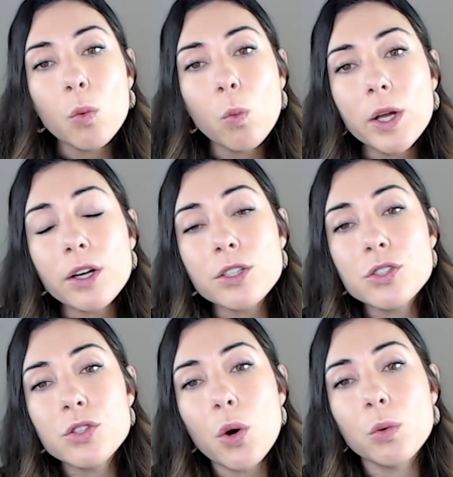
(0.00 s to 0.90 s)
we are
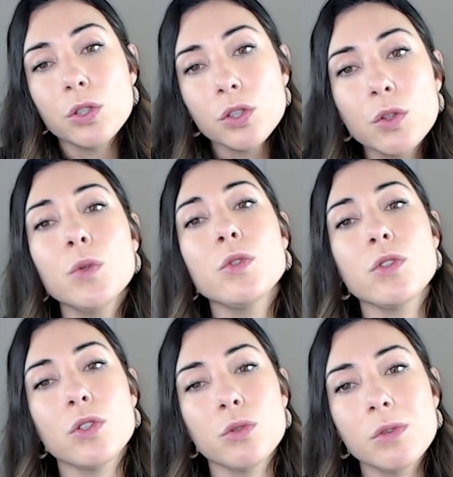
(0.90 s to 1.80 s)
so
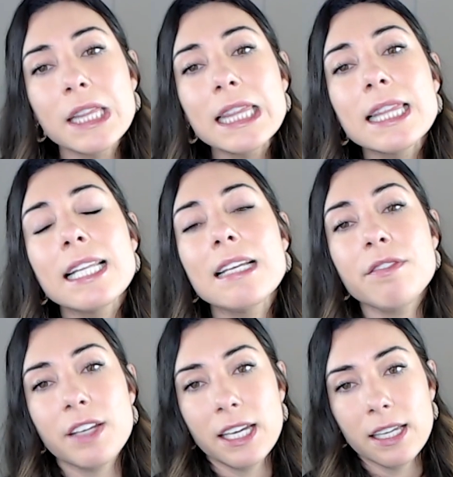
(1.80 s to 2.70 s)
used to
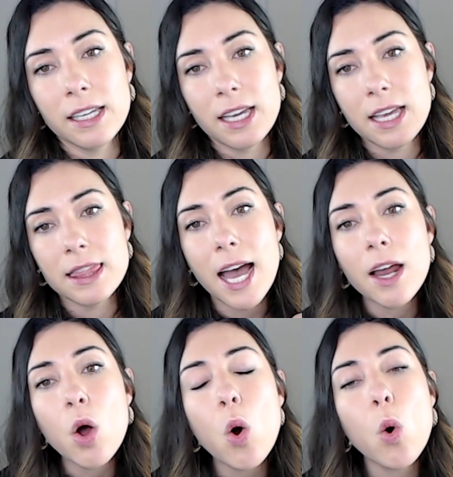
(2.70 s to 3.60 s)
living
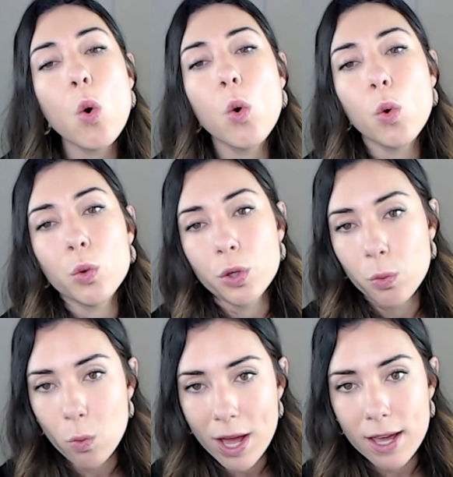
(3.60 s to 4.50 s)
that old
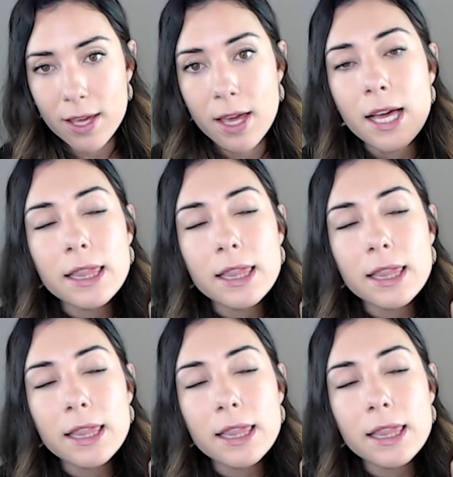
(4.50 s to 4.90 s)
way,